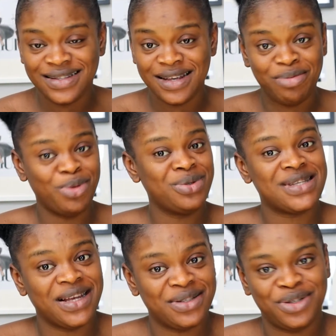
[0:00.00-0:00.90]
Tell me who
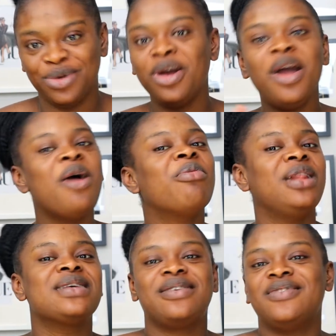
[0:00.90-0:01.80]
sent you. But
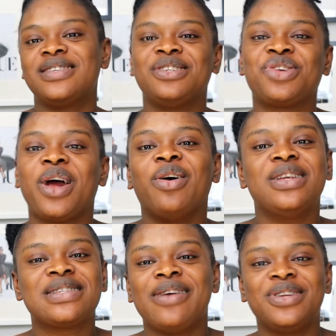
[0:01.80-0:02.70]
let's give this a try.
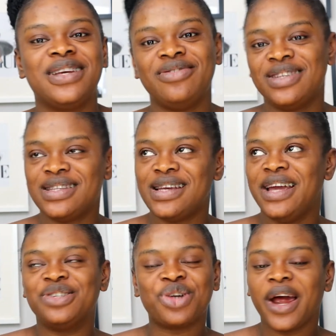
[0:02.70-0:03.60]
Honestly, I want to give this
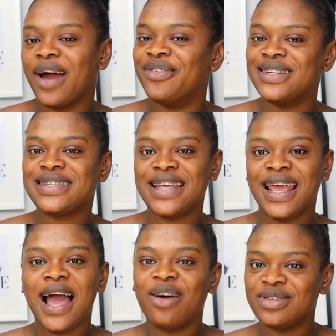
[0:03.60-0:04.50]
a try. I want to
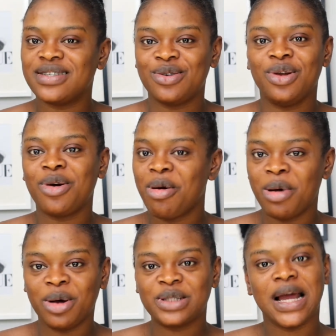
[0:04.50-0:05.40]
see how this is going to come
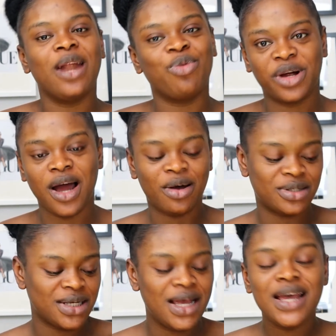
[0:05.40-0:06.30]
out and work
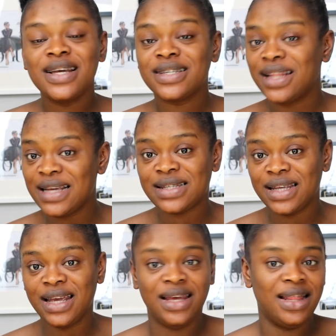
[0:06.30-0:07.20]
out. So let's
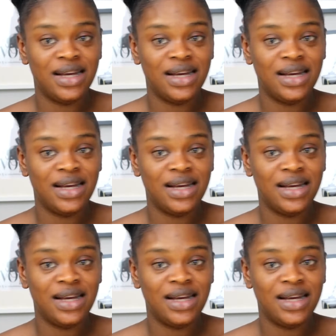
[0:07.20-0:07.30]
see.